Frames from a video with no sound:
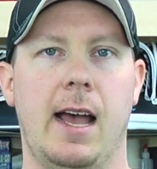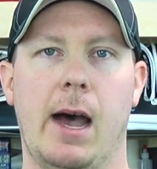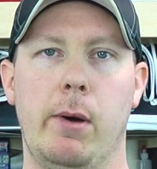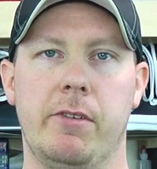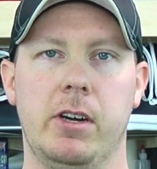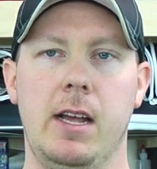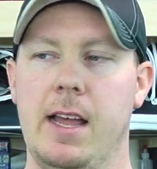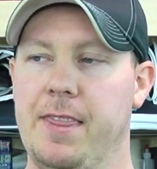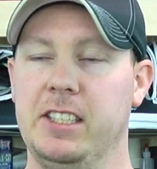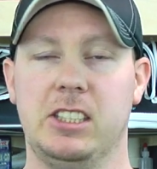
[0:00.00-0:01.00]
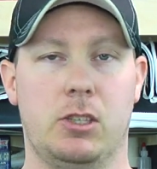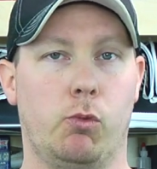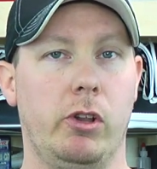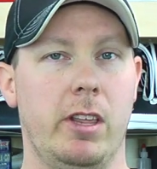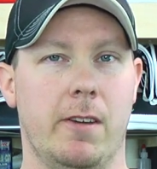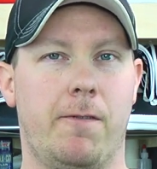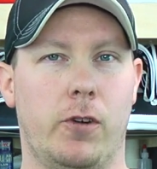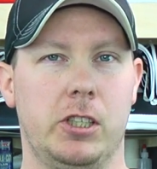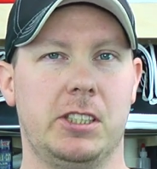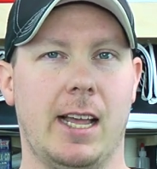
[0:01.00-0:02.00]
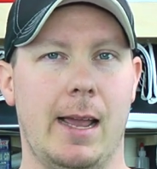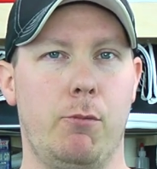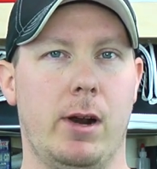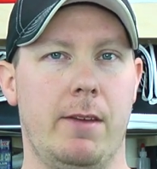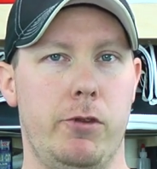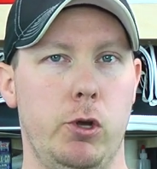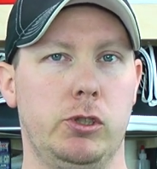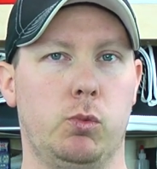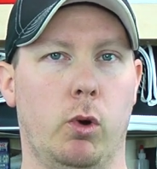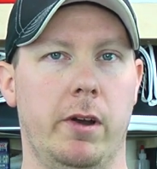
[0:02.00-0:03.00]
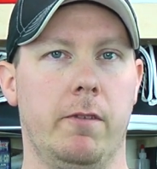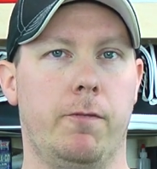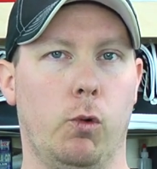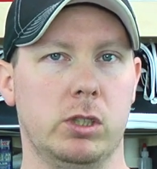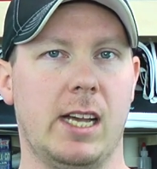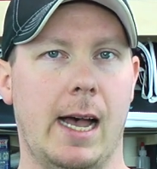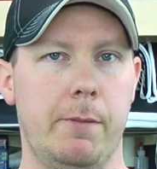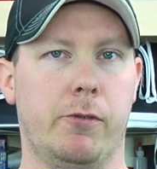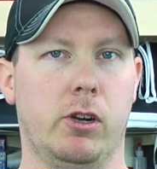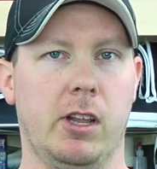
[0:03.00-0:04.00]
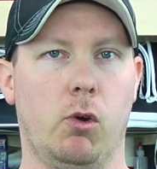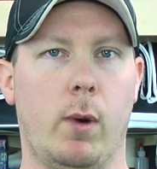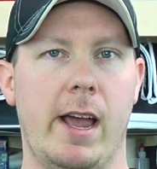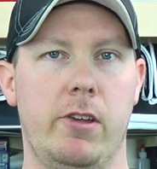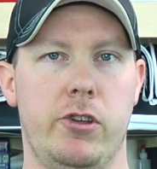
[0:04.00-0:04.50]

However, this is really the first time when I've used one full time for a little while,